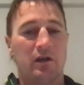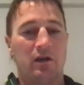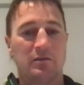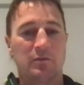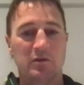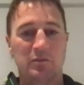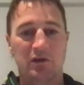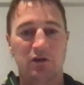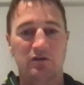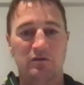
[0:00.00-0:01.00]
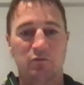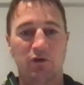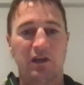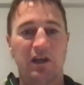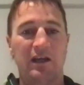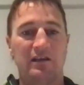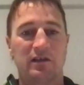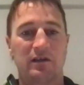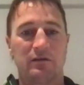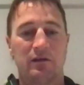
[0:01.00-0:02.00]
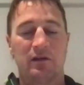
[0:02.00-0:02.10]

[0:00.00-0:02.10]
I suppose because with cows, like,